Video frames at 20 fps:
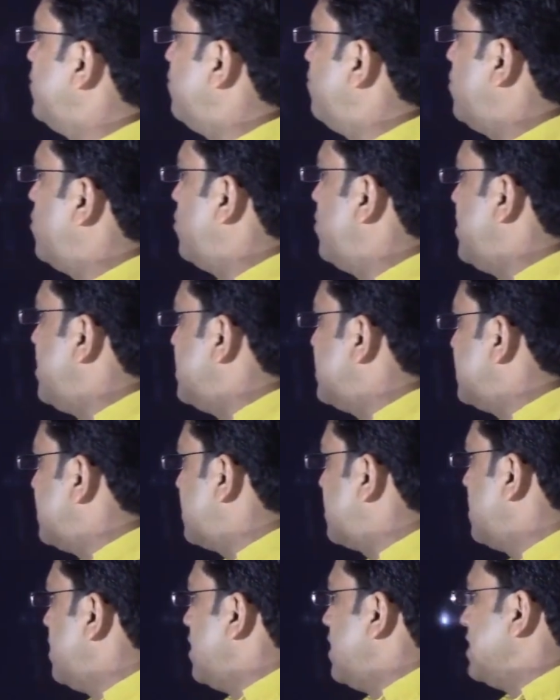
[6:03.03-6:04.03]
few bodies
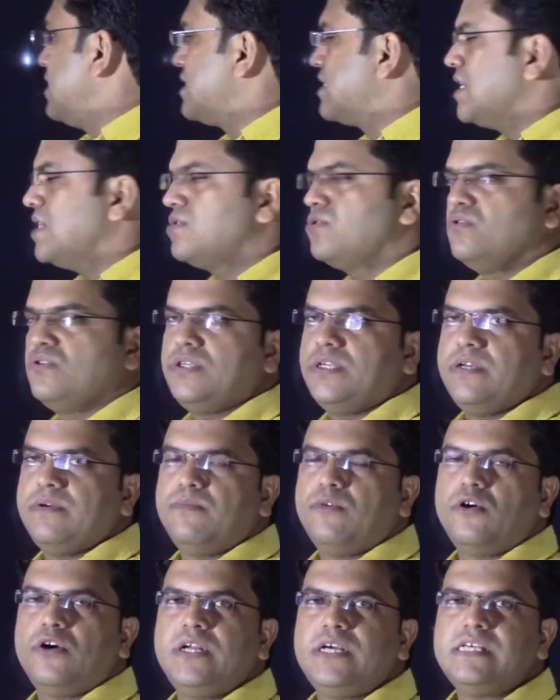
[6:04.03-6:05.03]
are statutory
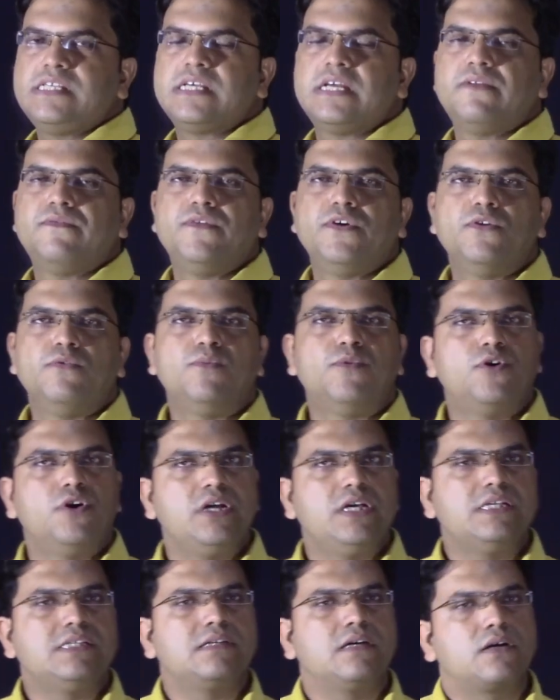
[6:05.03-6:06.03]
bodies, and few
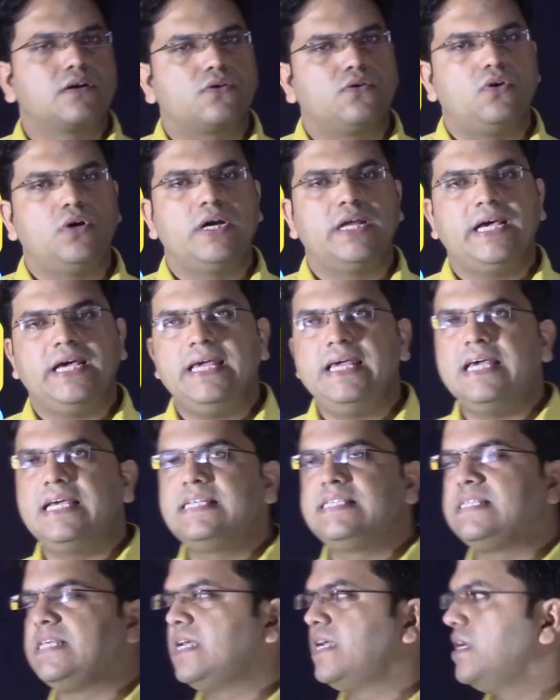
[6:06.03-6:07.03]
bodies are called
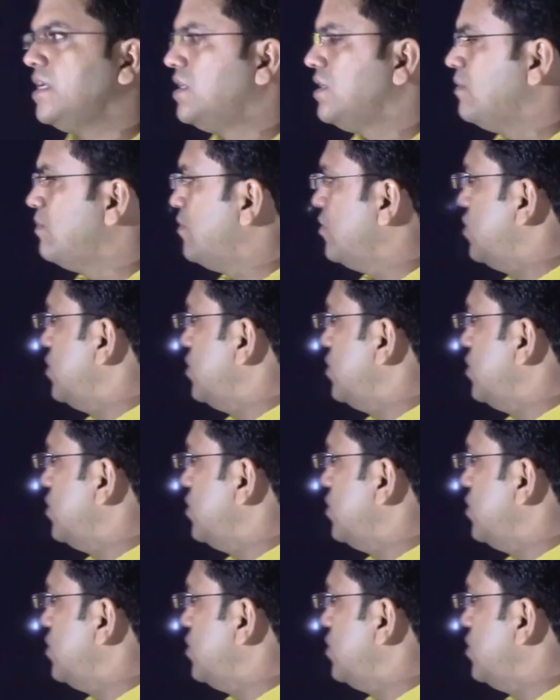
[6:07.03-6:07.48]
executive